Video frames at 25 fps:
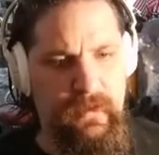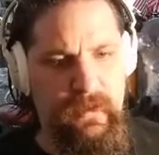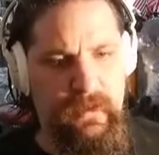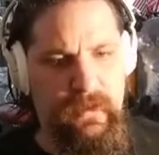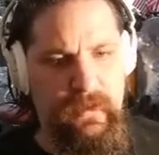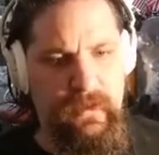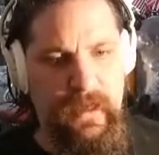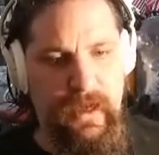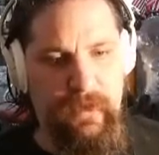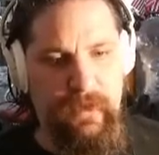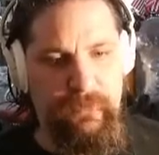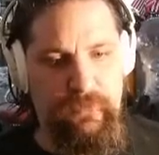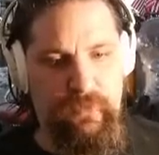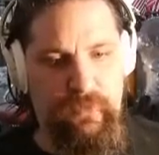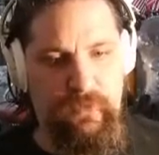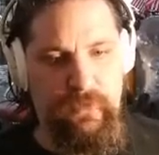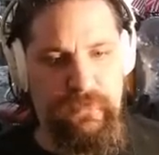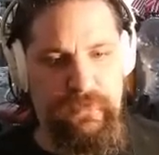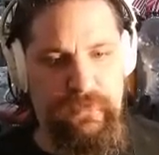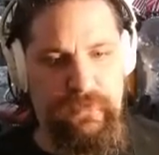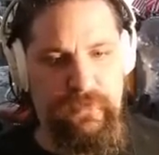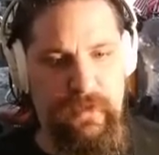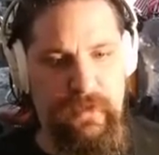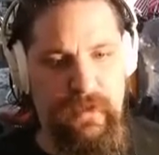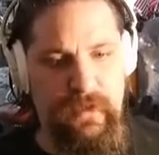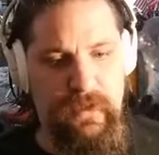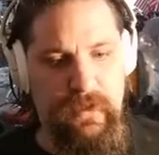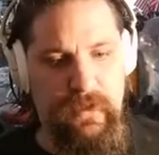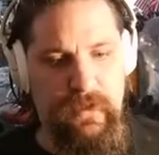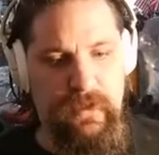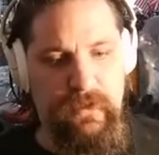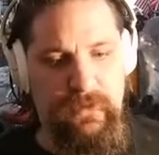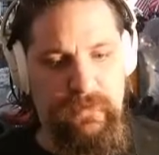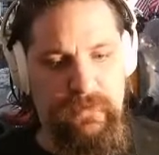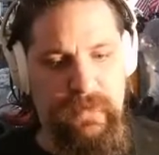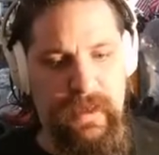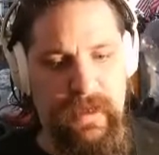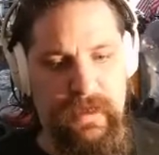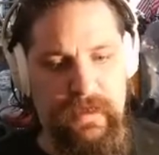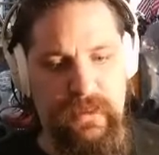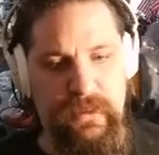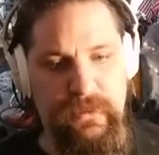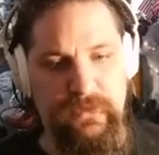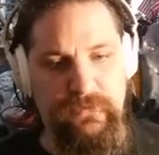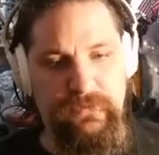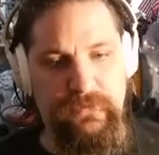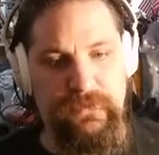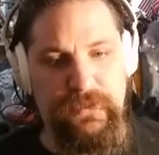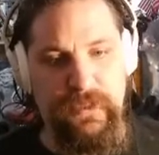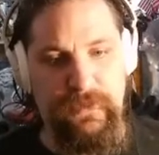Now, of course, that
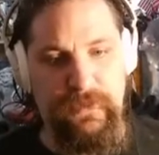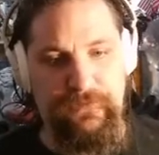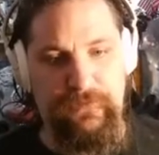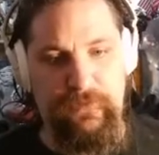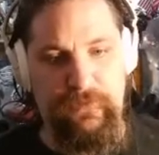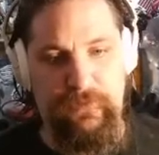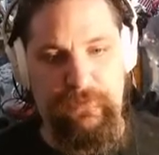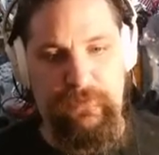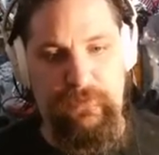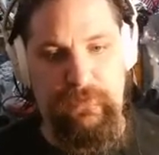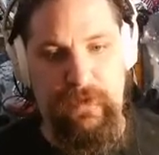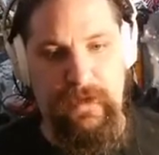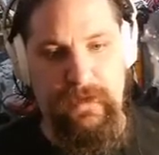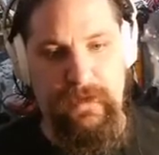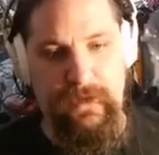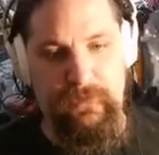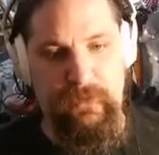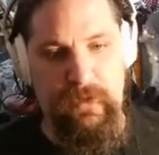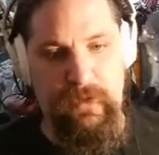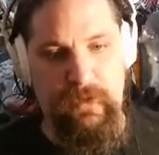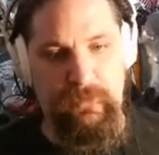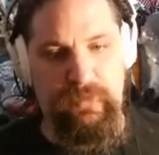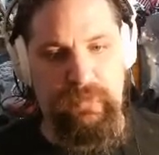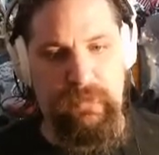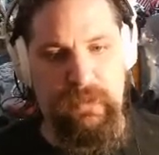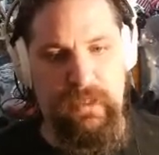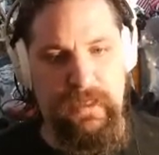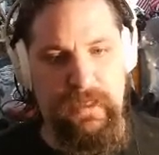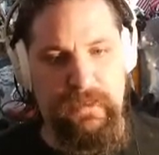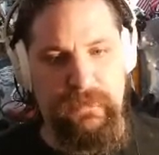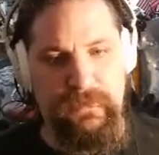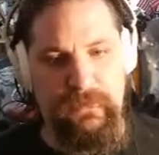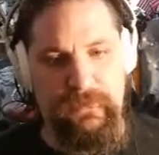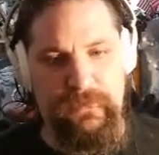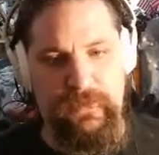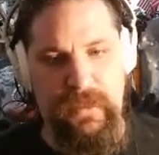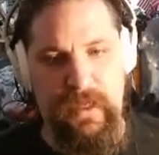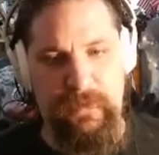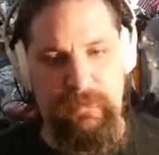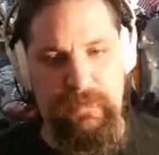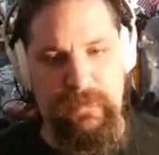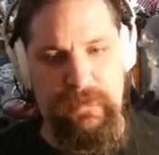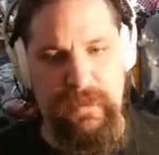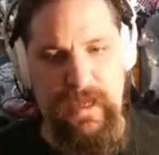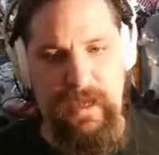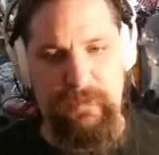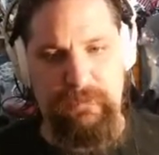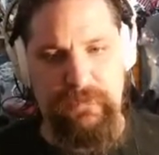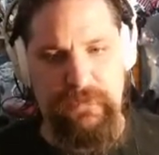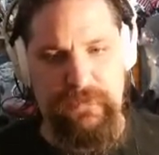can differ for anyone playing this game, but
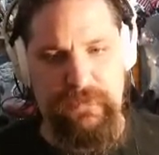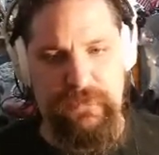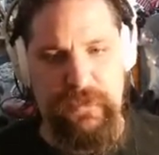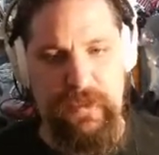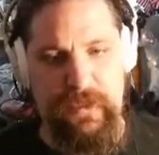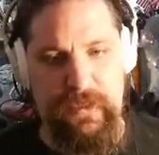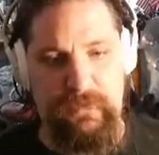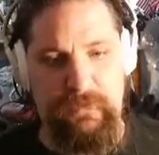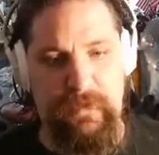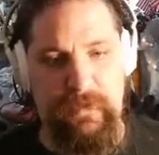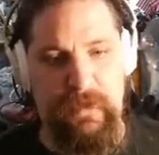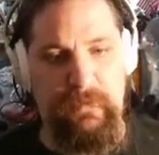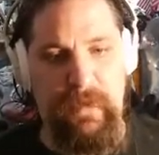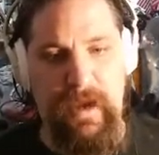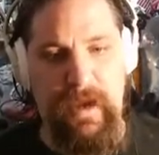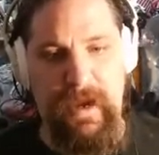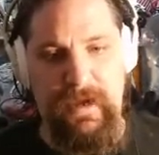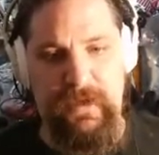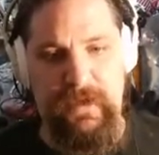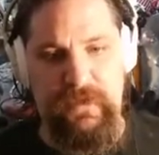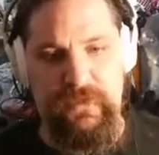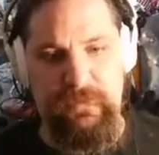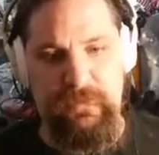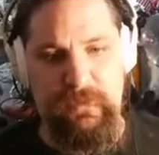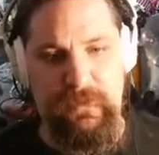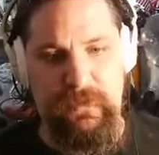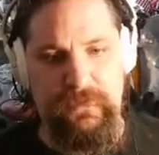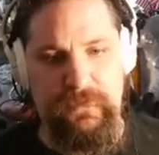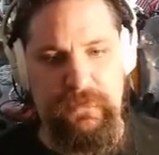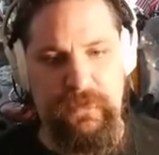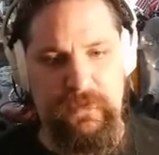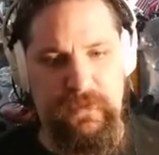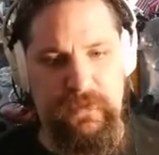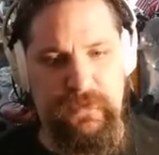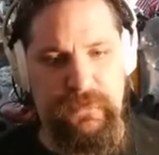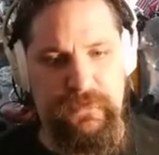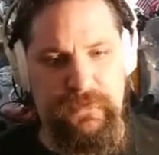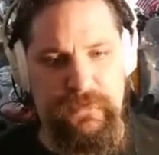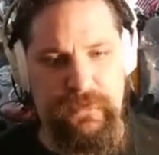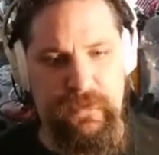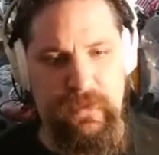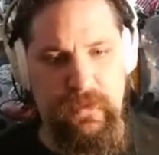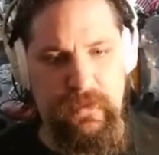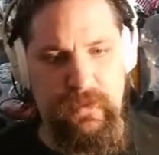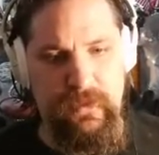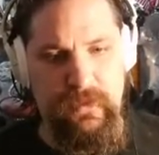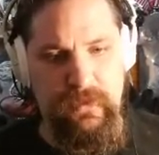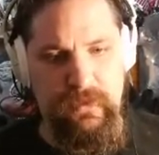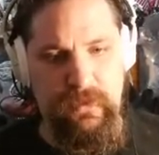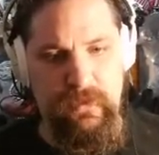I'm just talking about my experience, at least.
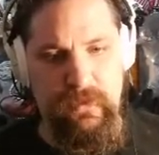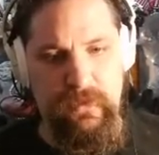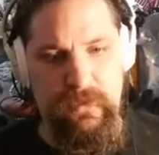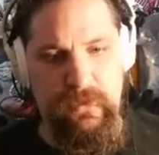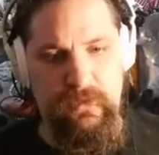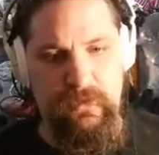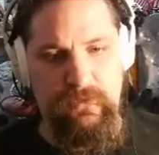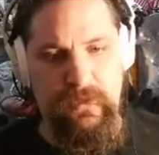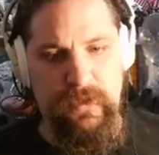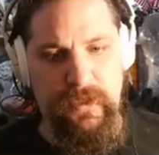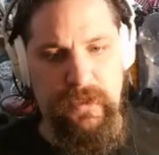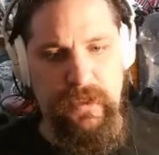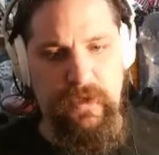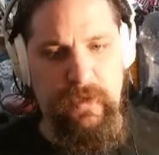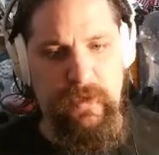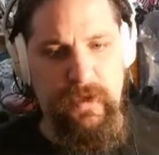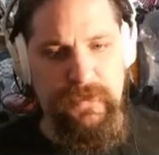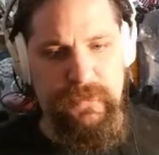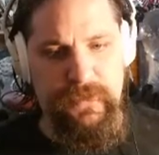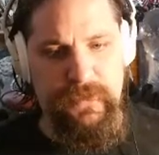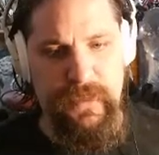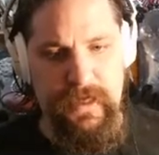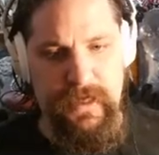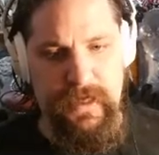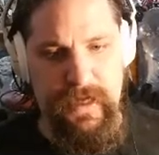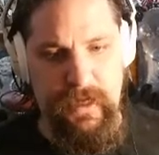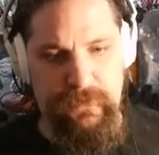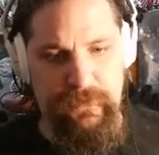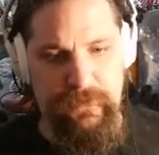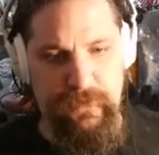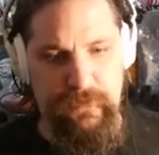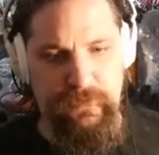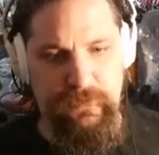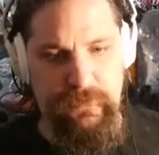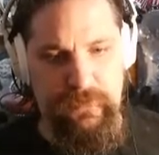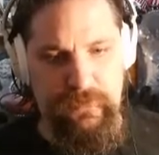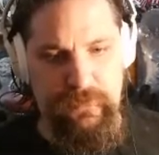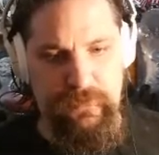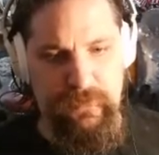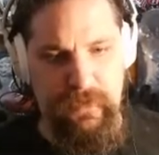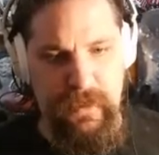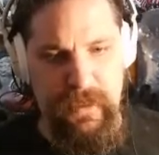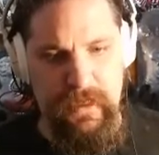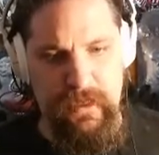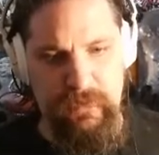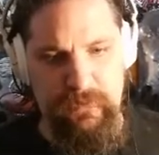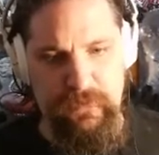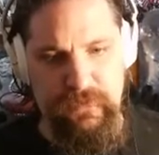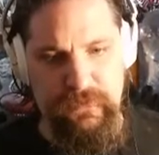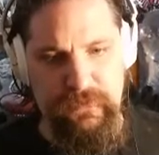I'm going to go ahead and take out those
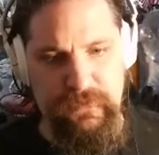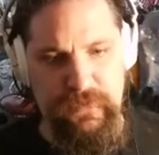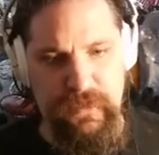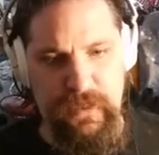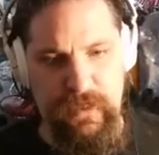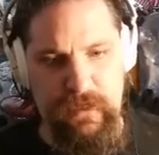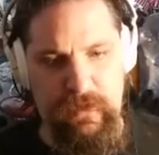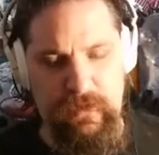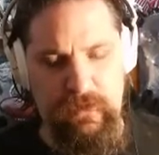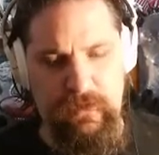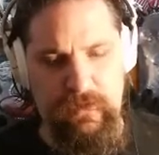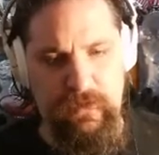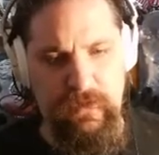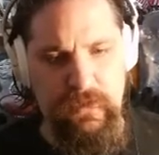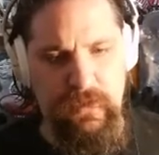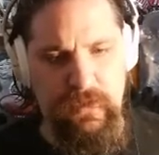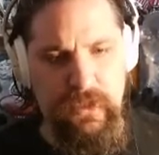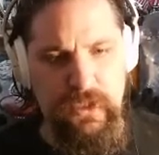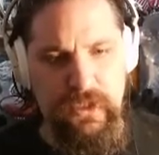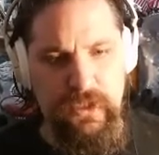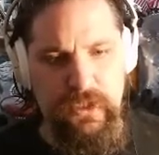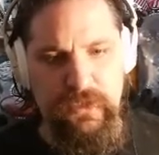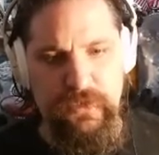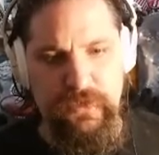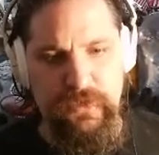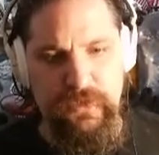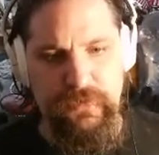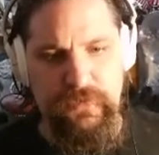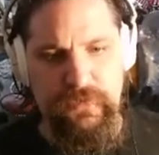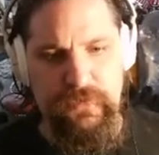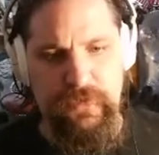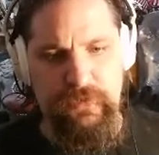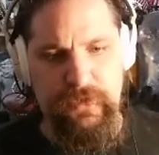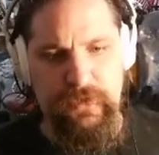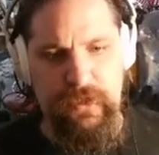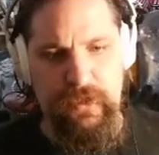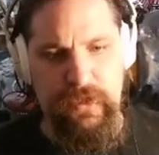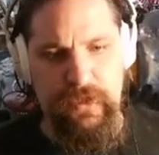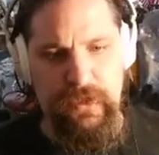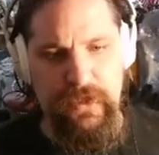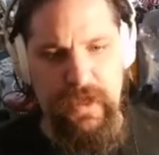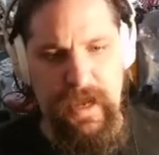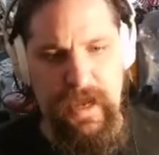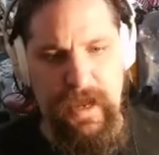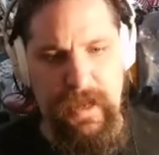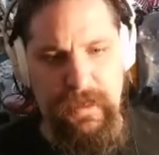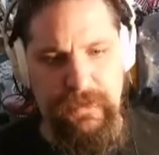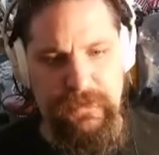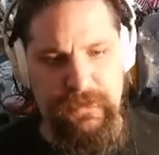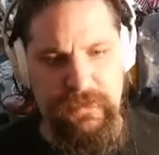enemies there, just so they're
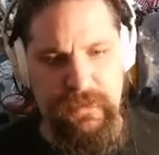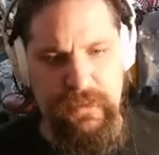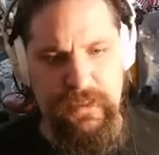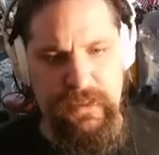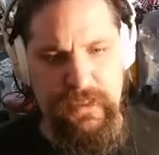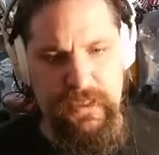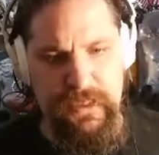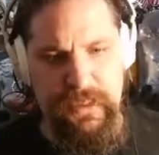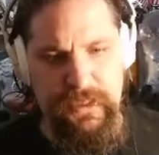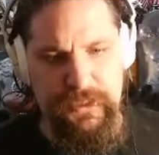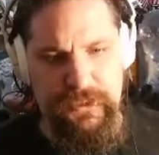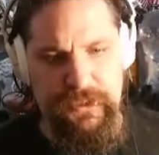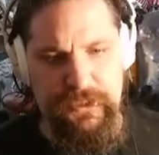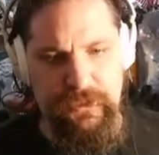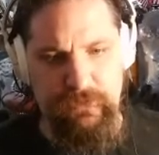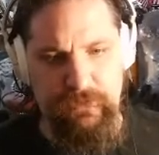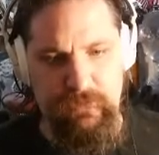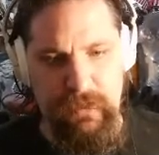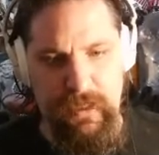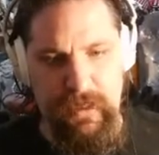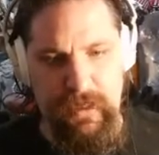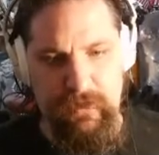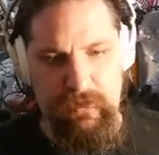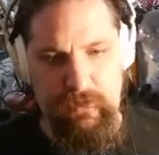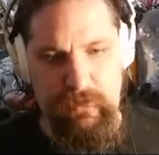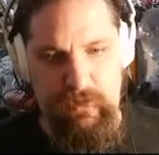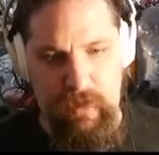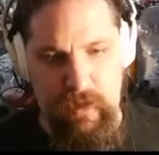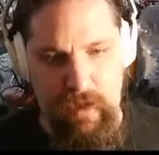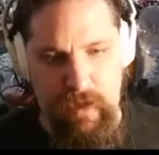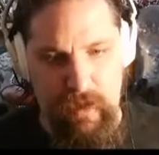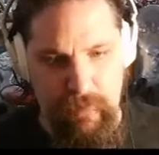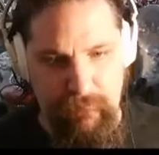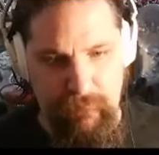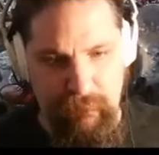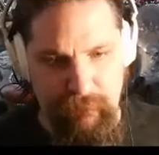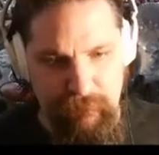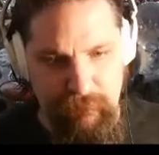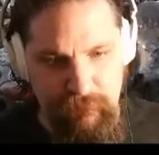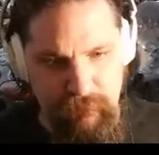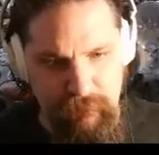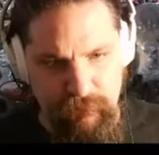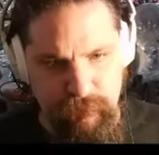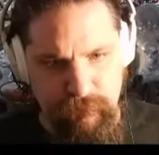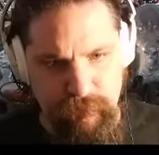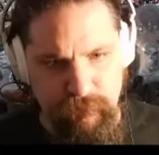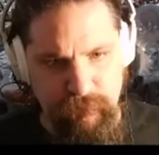not an issue later on.